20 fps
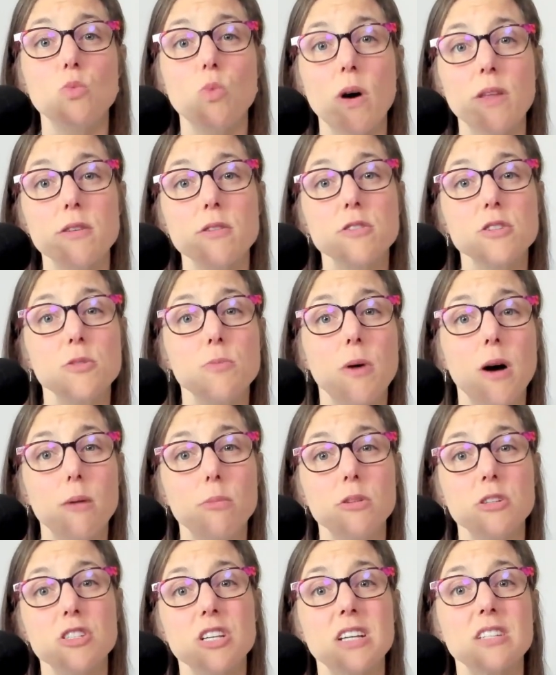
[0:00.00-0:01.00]
whether to
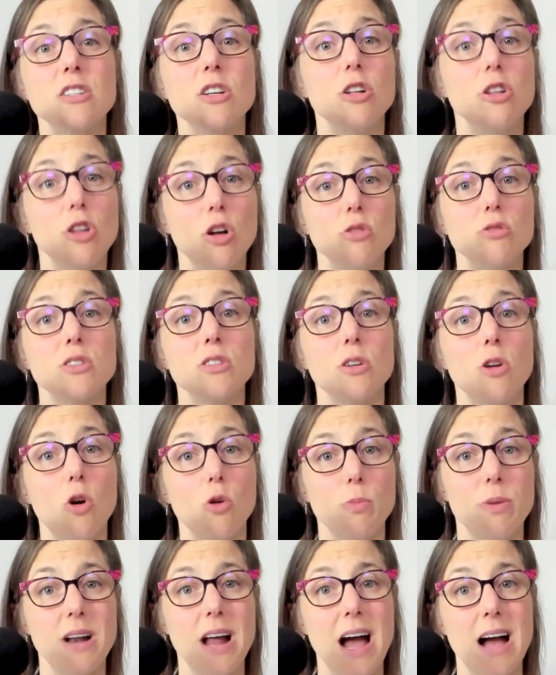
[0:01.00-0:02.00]
publish as closed or
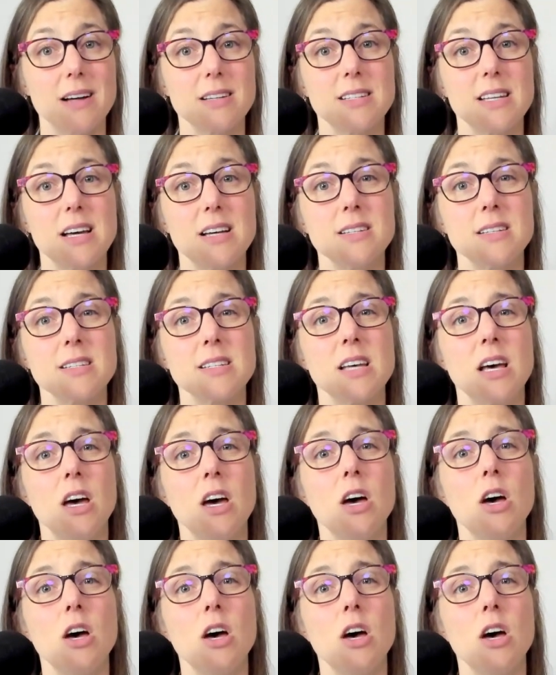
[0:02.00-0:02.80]
open access,